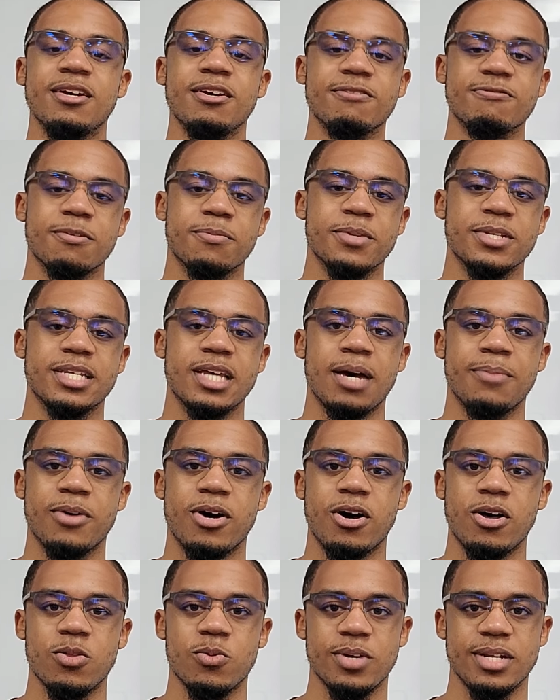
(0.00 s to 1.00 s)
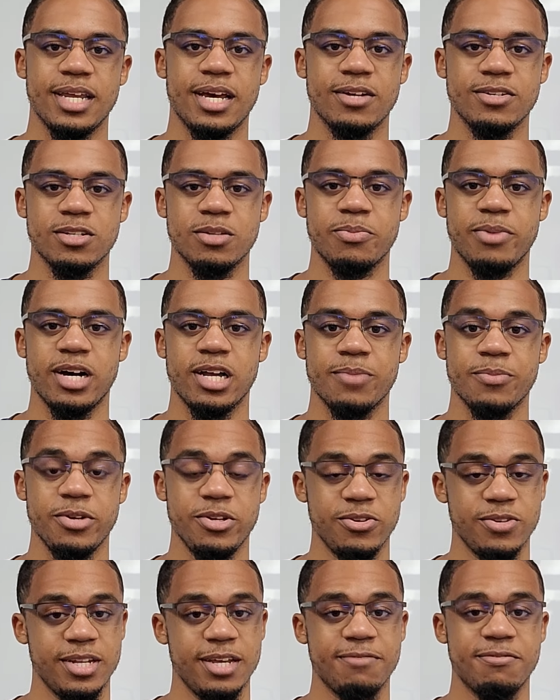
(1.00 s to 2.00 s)
from the top all the way down to the bottom, and
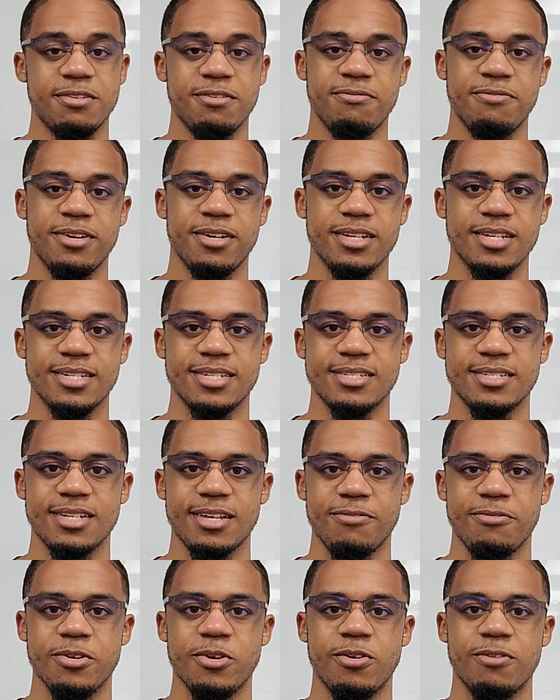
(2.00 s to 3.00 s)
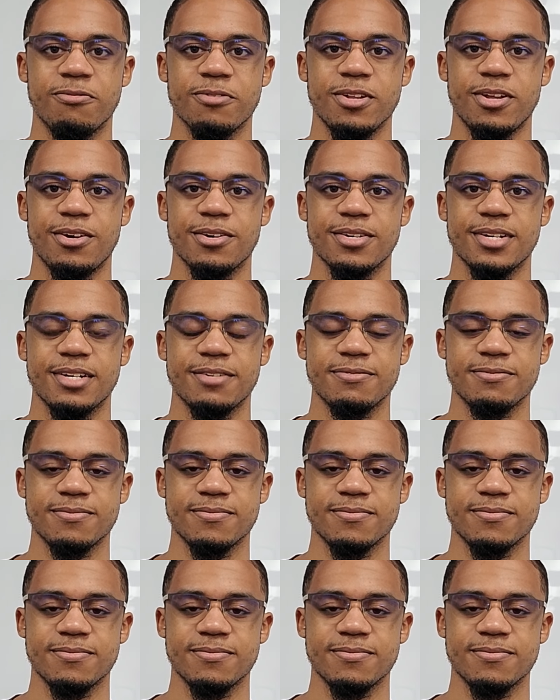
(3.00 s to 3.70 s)
you'll definitely feel it if you're going for long enough.